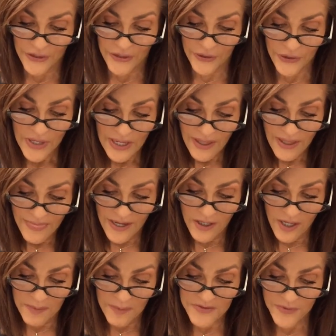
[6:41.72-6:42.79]
honor
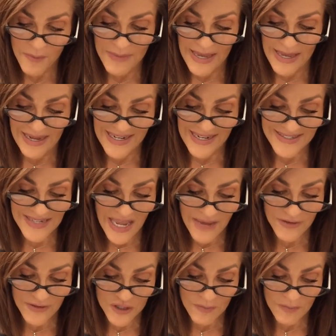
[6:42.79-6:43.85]
that comes from men and is
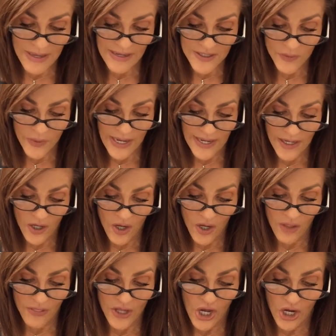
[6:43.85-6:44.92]
given to men is what I
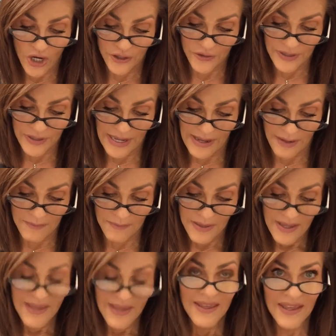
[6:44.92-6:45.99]
call the honor game.
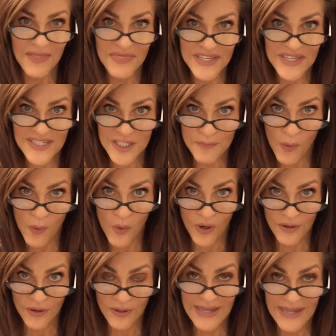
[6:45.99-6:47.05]
In this
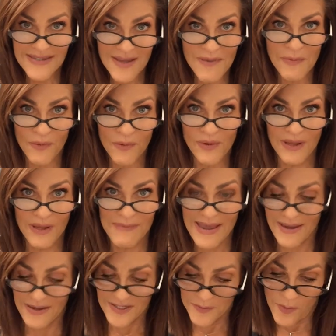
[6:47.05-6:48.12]
sport, and some people really
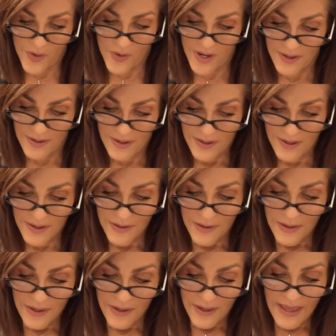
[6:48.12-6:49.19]
make it a sport,
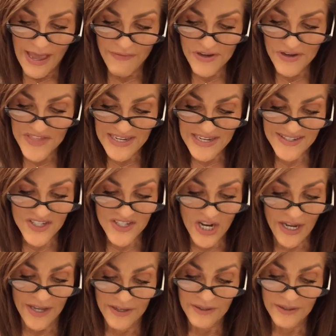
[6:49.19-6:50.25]
everything is
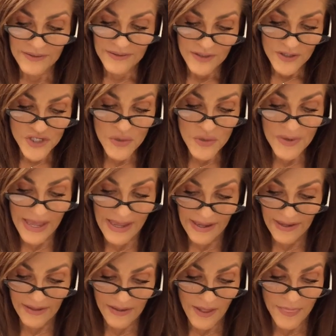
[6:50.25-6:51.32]
done to
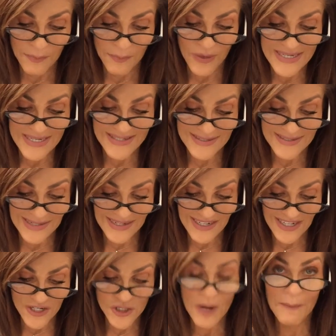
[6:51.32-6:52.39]
gain the
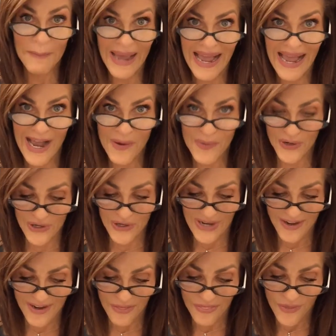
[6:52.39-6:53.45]
prestige, power,
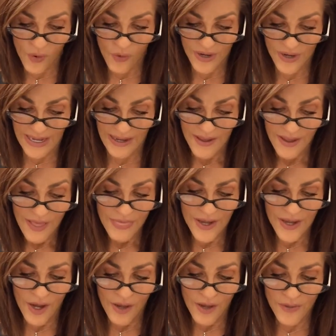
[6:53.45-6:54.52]
and authority
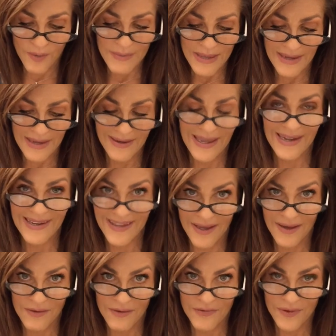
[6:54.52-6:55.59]
that other men can
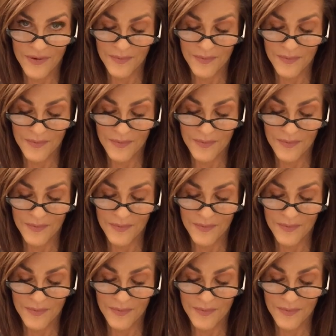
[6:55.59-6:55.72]
give.